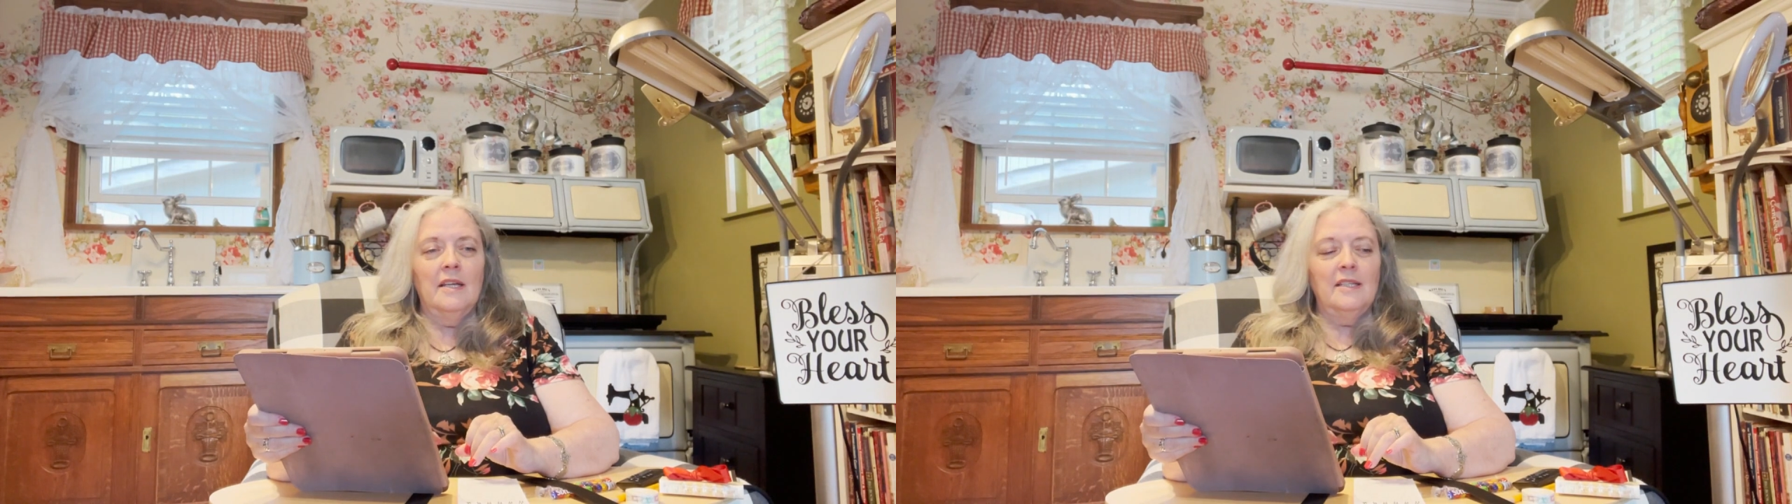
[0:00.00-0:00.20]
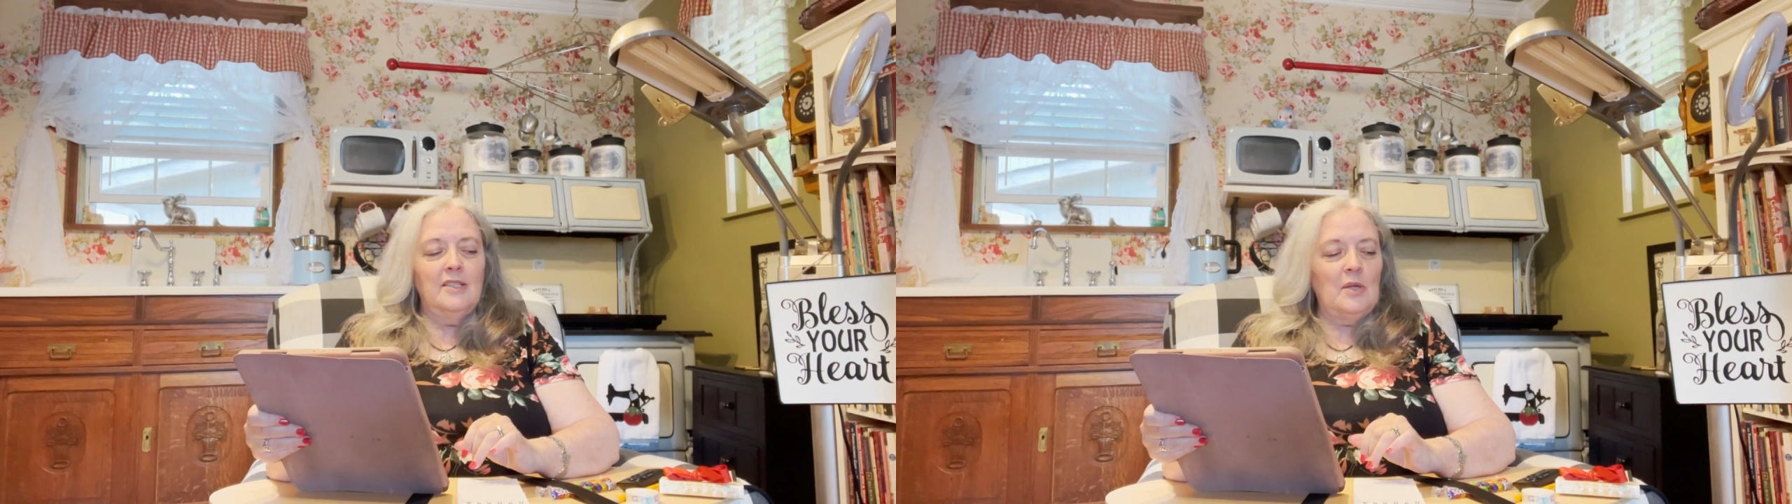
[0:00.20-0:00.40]

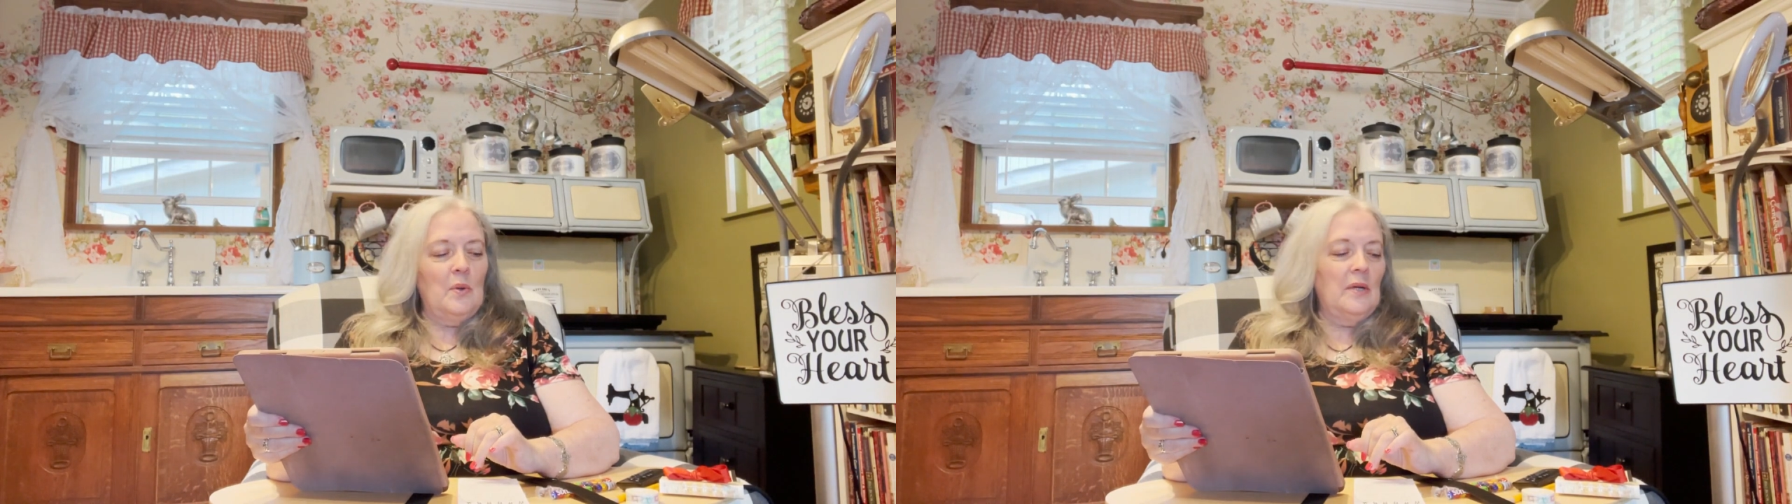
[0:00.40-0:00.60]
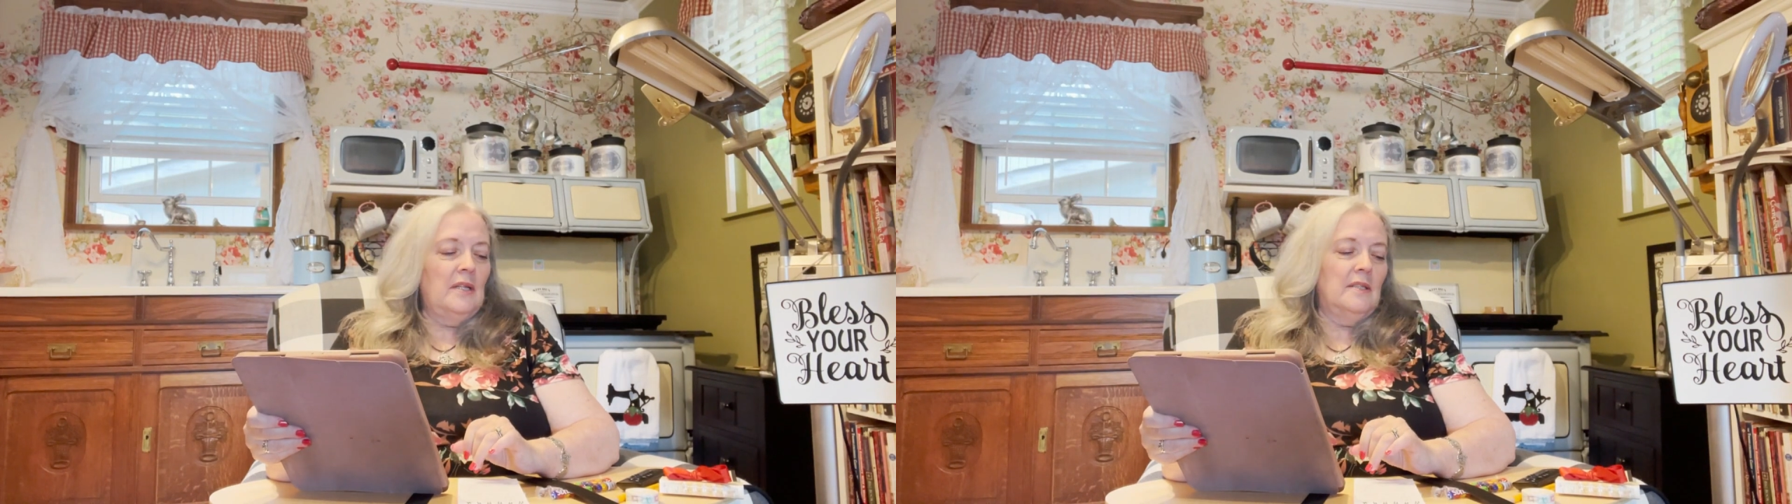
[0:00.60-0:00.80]

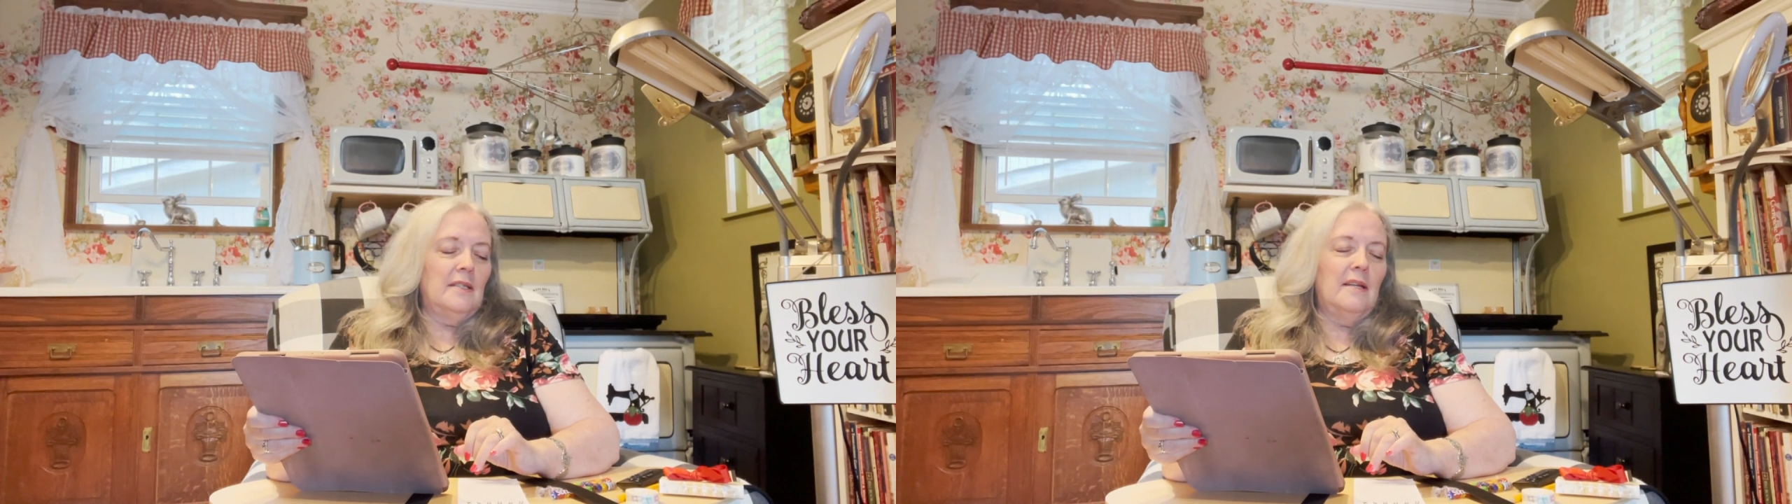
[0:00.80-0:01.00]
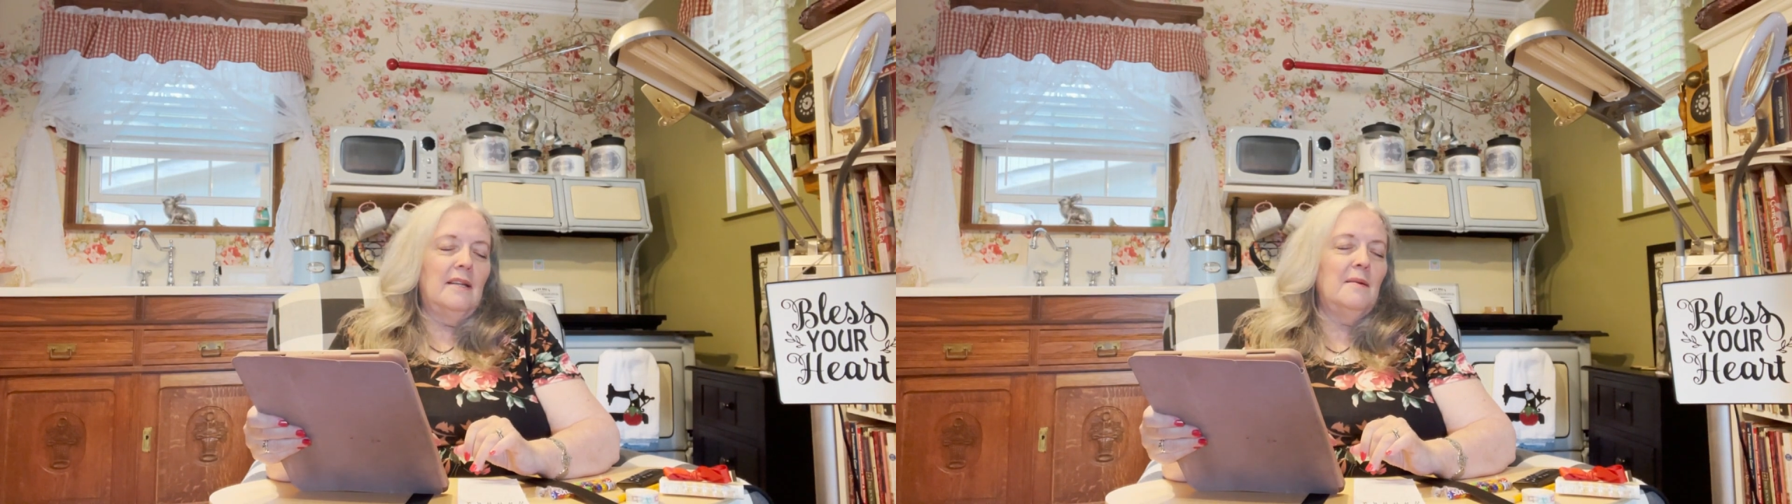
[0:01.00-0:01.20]
So
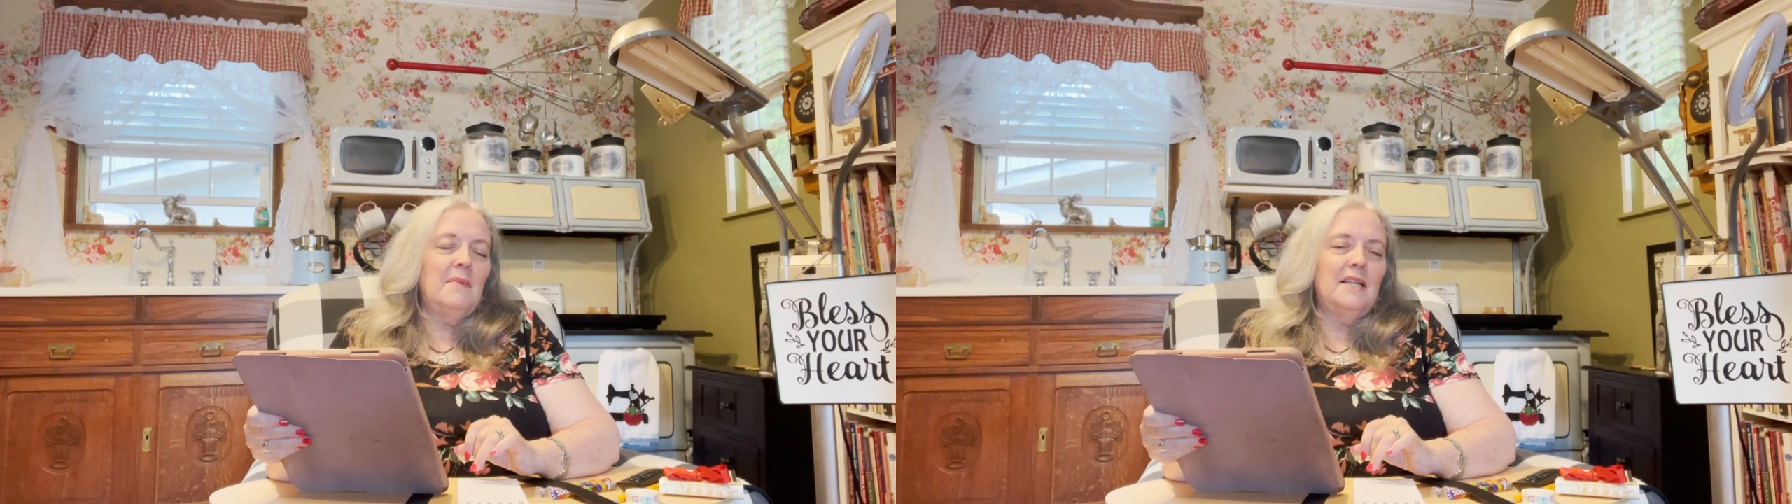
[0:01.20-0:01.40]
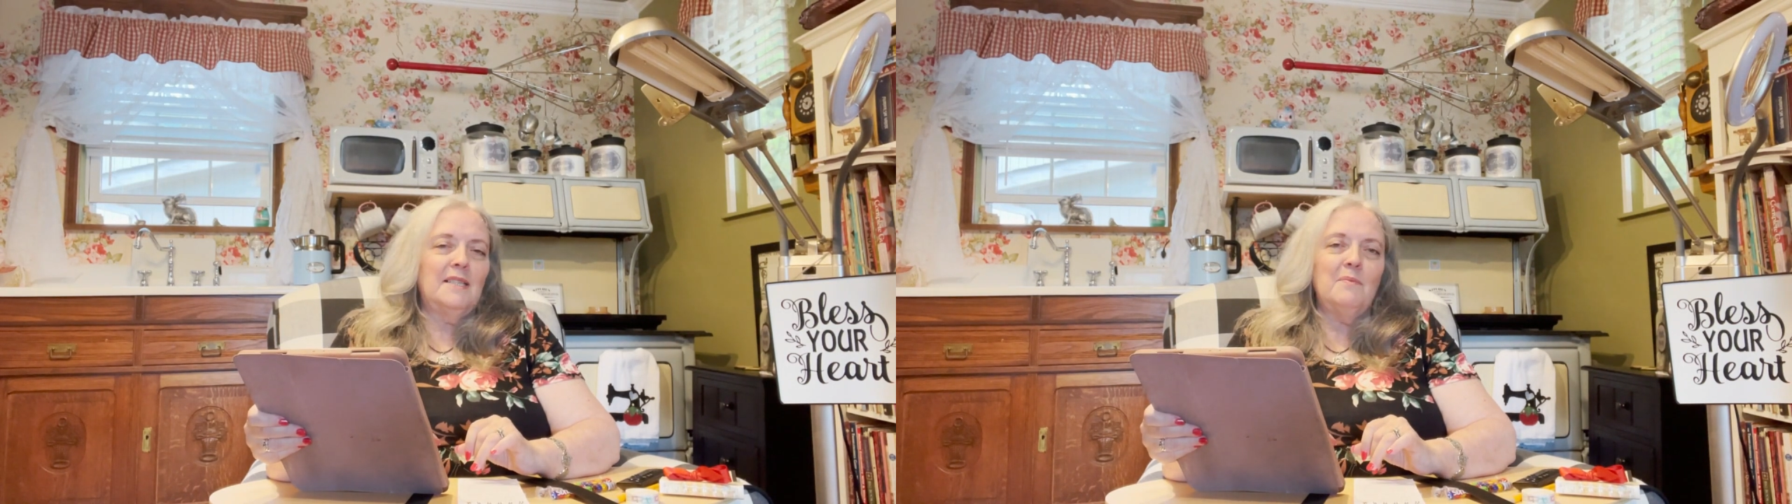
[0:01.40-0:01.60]
it
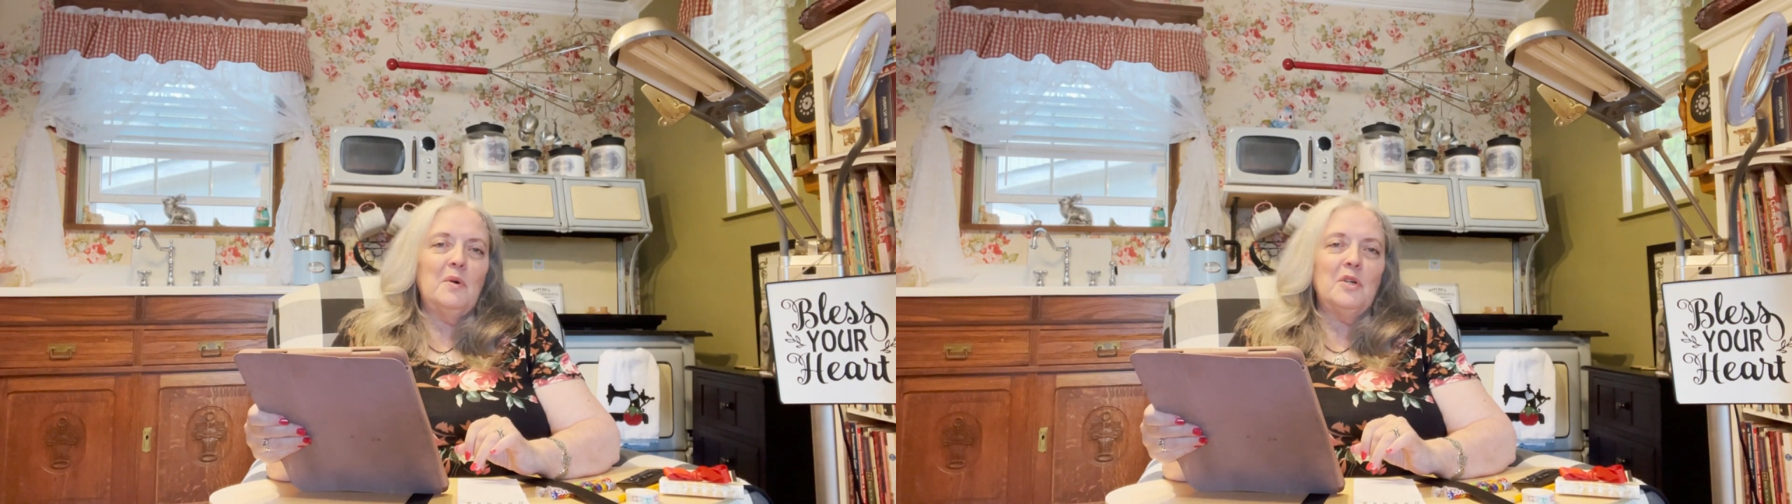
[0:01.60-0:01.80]
makes it more